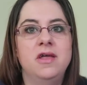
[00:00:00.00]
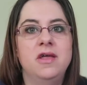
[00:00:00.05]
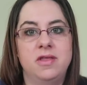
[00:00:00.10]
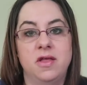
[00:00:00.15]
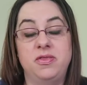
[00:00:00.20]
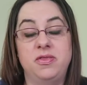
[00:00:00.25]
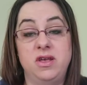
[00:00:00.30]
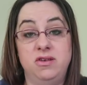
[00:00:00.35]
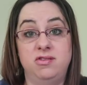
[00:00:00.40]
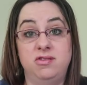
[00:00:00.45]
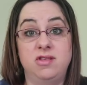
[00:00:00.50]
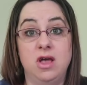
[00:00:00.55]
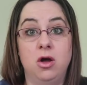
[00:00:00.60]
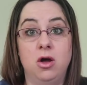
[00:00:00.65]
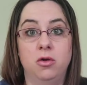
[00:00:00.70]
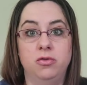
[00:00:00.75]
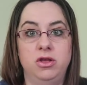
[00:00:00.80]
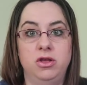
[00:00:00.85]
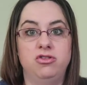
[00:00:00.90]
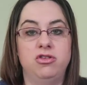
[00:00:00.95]
that they
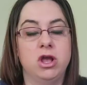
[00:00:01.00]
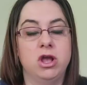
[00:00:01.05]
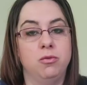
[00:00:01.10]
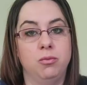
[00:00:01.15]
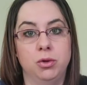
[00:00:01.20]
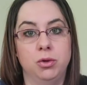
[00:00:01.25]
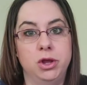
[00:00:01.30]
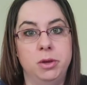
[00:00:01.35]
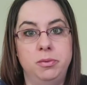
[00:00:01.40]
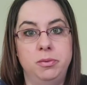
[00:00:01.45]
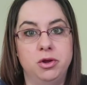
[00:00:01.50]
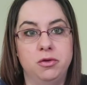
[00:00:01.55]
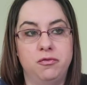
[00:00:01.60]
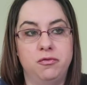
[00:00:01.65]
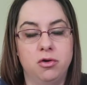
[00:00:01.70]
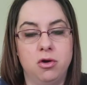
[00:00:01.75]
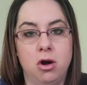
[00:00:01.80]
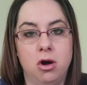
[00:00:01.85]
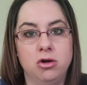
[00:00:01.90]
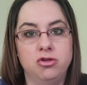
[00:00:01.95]
sell these like really
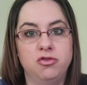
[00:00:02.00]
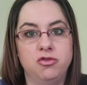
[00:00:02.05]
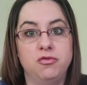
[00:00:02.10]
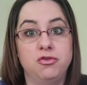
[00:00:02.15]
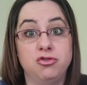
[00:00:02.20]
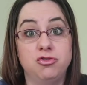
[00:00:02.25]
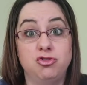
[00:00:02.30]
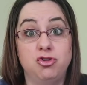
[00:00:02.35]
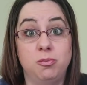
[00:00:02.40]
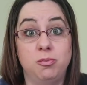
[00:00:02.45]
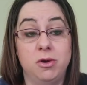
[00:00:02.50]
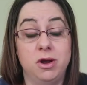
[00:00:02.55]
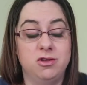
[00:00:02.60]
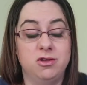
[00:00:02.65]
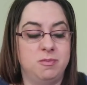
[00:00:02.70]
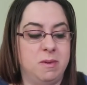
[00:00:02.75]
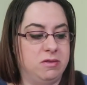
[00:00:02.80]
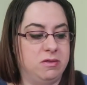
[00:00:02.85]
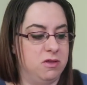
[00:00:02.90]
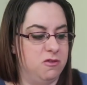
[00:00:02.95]
beautiful cards for super
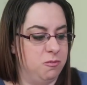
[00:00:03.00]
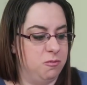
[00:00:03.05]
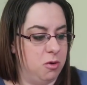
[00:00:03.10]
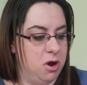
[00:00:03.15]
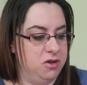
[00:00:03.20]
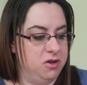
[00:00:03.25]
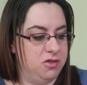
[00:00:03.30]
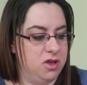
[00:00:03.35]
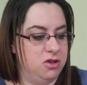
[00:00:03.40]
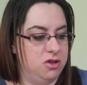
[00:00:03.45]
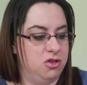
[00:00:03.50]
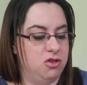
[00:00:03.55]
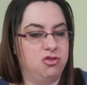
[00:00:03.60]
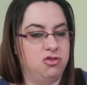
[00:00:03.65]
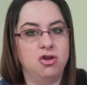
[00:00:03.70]
expensive prices.